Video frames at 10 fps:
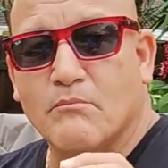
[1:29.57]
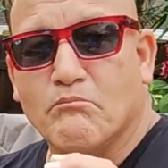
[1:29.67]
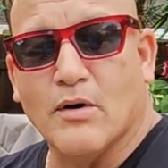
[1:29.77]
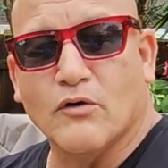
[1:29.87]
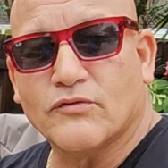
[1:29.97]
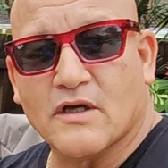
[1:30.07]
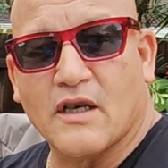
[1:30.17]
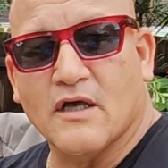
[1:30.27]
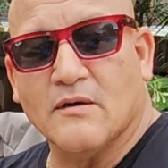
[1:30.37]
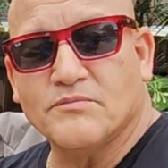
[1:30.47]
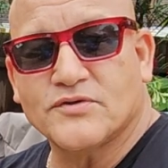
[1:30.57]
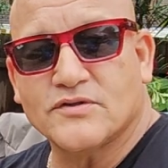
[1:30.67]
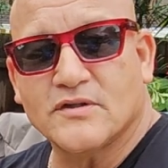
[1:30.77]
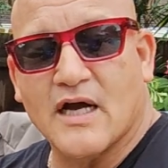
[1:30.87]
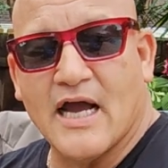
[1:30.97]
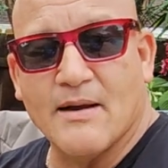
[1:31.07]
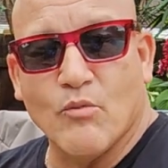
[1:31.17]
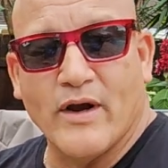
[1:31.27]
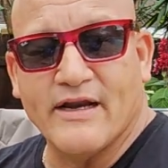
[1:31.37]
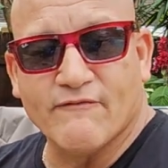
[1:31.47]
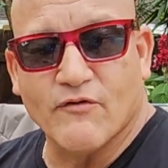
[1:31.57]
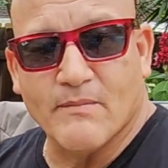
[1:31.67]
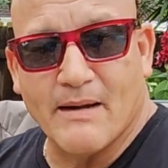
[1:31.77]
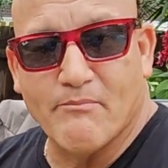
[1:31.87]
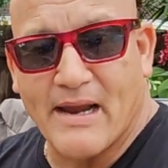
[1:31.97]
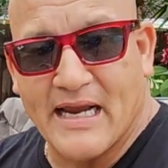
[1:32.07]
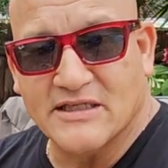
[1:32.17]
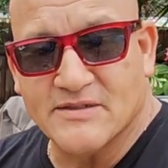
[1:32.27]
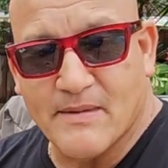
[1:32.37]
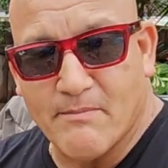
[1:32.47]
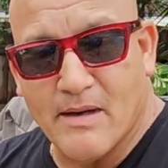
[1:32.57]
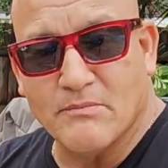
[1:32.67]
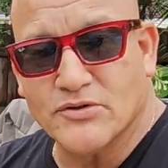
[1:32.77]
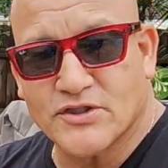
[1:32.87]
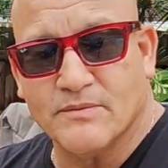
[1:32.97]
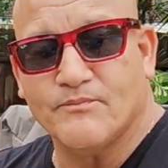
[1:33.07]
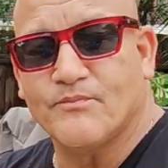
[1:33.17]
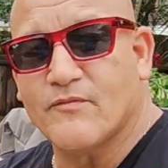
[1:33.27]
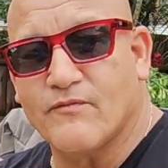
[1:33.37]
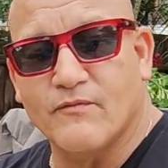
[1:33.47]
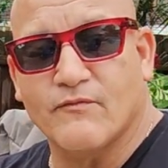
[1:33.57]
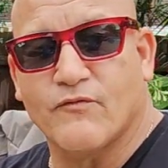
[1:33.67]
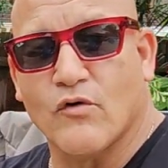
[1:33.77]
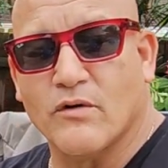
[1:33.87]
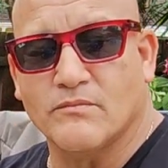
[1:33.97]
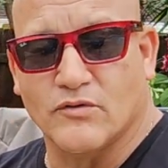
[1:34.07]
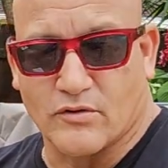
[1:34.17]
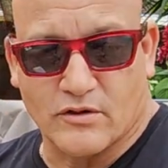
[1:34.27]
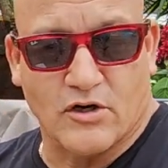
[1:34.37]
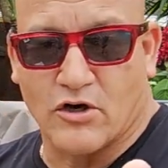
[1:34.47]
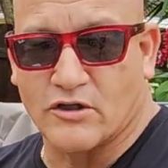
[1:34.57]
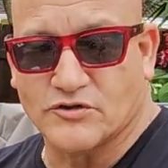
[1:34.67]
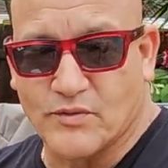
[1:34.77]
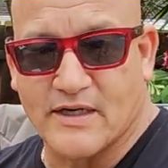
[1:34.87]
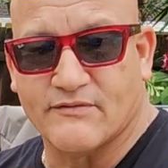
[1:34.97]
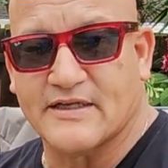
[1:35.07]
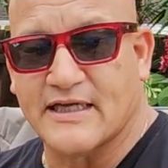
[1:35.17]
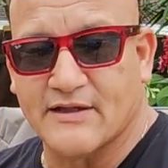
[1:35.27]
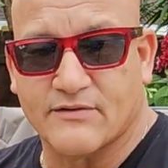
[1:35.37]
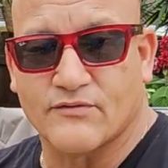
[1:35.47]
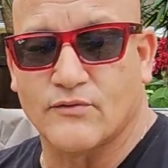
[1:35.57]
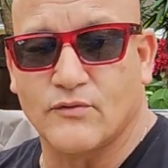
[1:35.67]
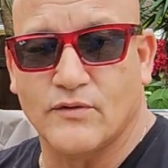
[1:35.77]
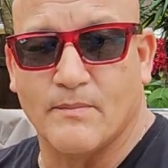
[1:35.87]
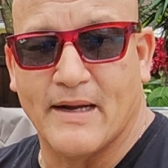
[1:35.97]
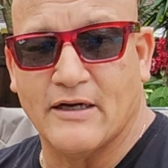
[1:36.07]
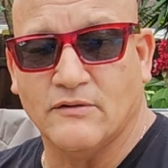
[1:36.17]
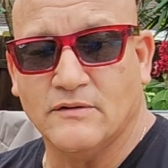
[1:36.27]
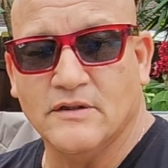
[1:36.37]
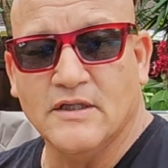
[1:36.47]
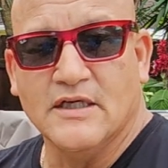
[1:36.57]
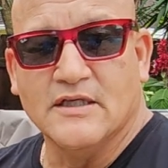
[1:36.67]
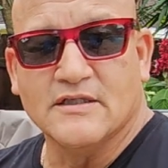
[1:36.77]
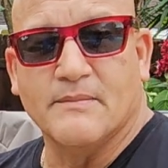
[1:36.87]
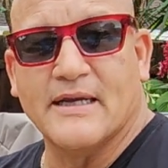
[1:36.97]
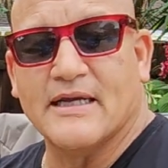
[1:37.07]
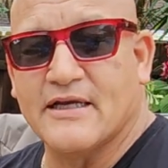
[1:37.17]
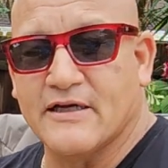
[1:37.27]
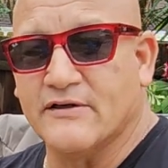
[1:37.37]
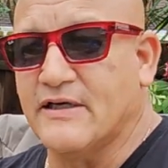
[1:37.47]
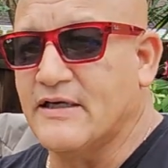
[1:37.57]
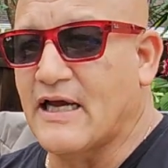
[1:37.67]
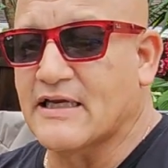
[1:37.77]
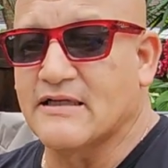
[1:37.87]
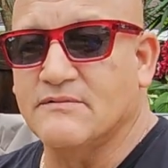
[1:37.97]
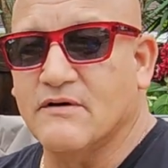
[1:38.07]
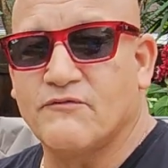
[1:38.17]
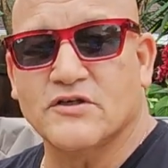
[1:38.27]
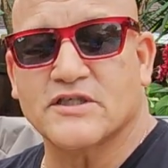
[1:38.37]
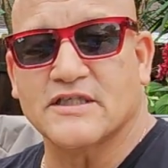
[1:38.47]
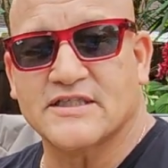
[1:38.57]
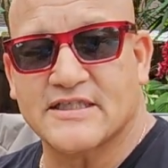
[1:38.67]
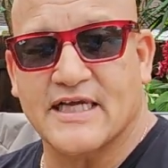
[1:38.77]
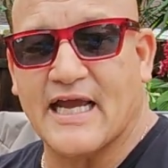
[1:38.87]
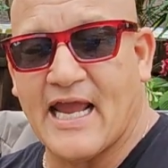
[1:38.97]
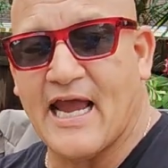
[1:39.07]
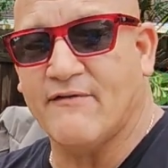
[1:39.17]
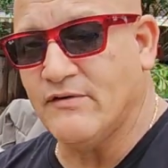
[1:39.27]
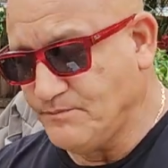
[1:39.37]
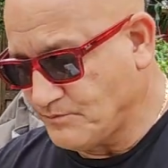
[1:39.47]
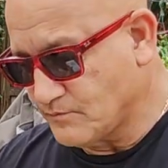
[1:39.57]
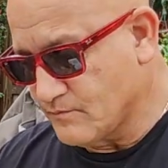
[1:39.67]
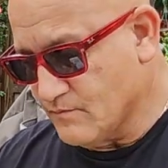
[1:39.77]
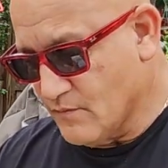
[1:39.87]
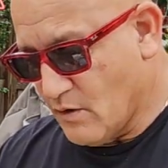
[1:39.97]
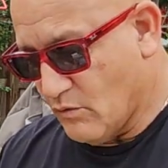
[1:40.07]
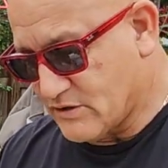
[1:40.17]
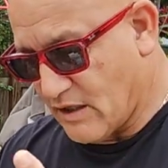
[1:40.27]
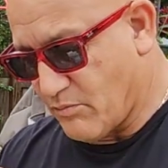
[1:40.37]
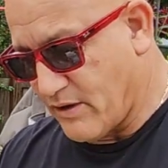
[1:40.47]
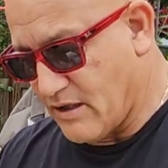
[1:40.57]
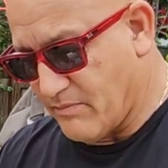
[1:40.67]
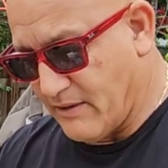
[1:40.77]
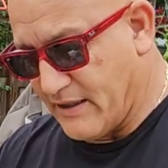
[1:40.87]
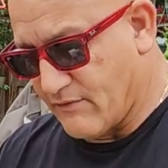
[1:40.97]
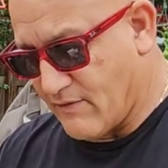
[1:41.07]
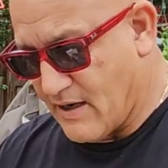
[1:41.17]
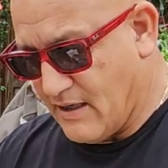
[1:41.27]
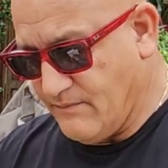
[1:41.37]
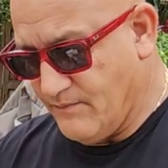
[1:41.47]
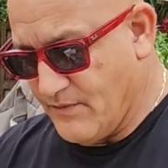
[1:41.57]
Both clubs, I am waiting for my bands and my membership form or cards, whatever, to get through the mail to make it here, and I can officially say I have them, which I'll bring up later on